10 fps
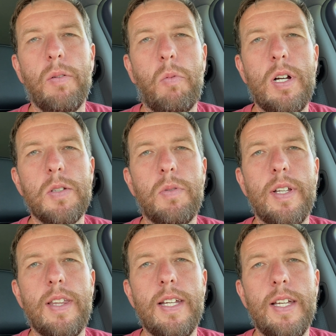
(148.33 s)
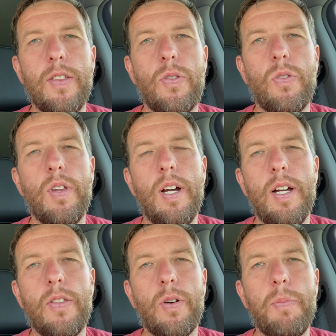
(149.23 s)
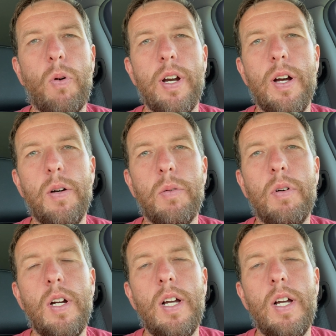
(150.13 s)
the ones with the 3.0,